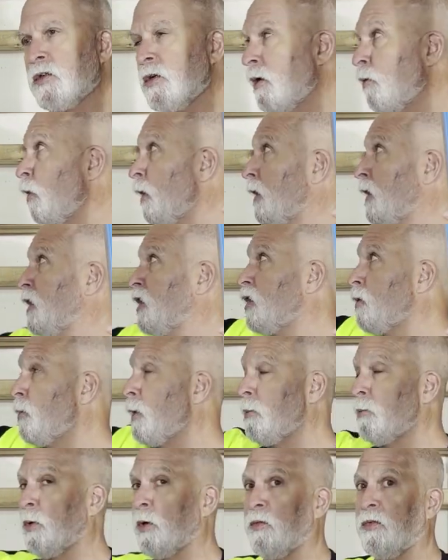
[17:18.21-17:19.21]
So I want these to
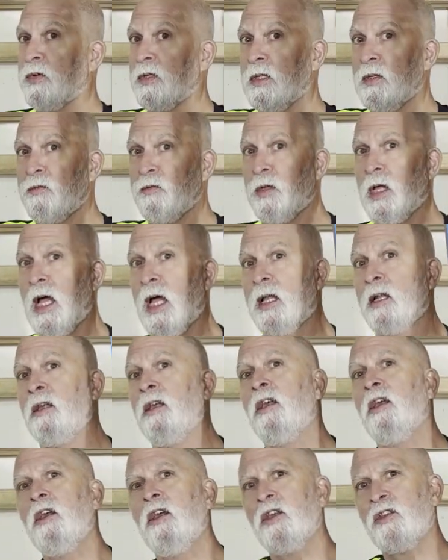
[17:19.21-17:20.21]
be perfectly flat.
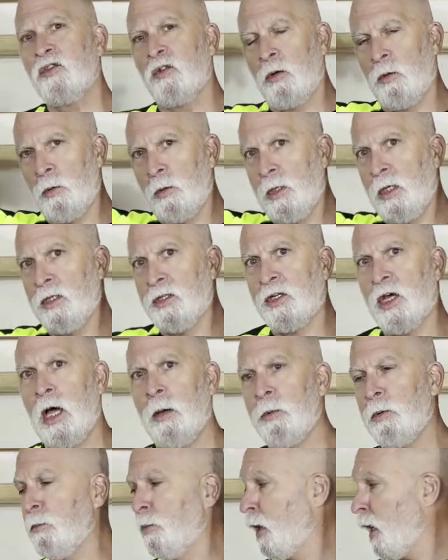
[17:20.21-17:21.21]
So I went in
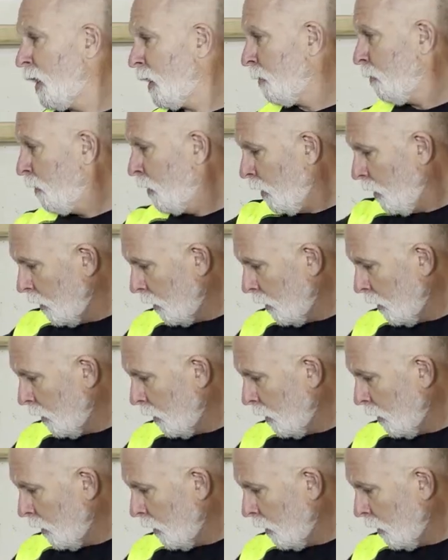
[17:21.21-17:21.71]
top and bottom